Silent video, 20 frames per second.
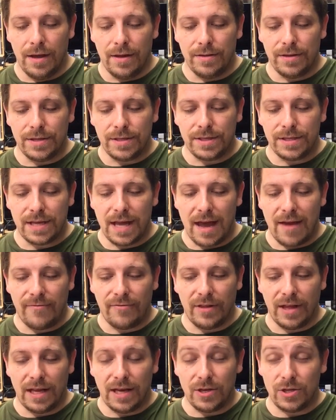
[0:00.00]
The
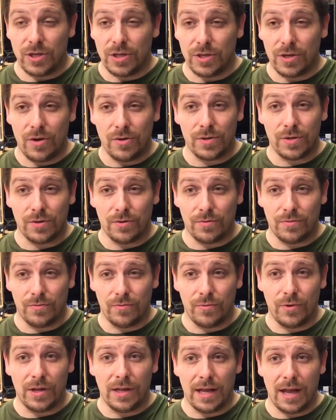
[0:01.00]
staff lady, she's also
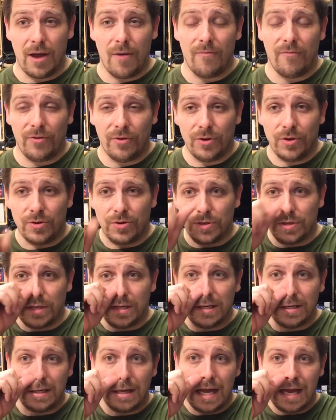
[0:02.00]
really helpful usually
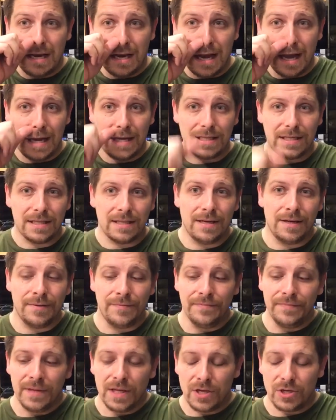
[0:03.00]
and nice,
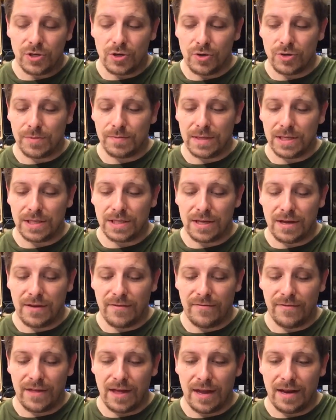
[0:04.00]
shows me stuff
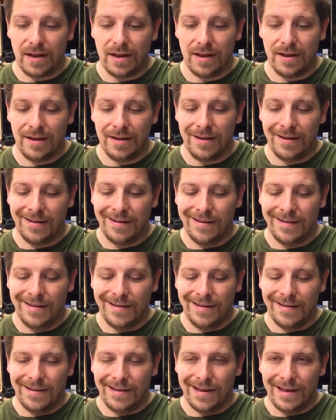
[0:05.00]
that
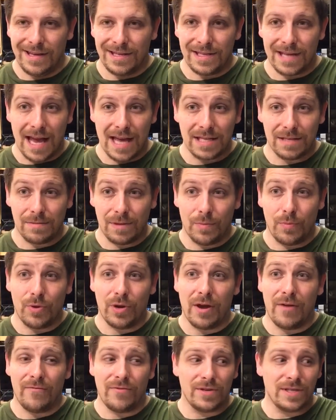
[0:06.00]
hasn't been put
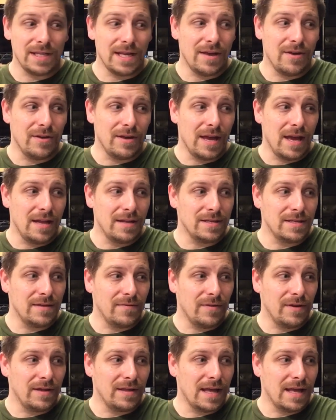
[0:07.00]
out for sale yet and
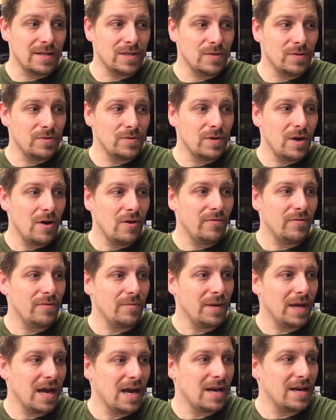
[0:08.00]
stuff like that. So it's hard for
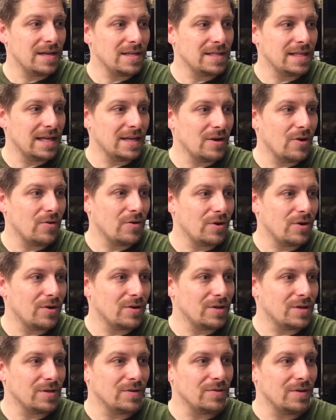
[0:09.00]
me kind of to say no to her
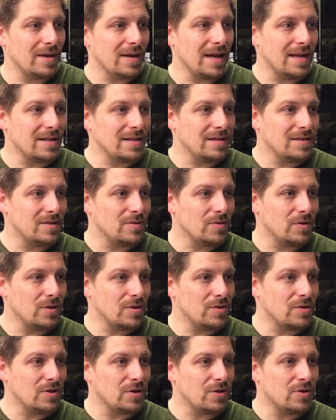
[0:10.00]
to
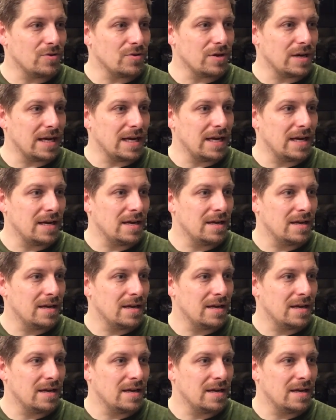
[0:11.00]
a degree.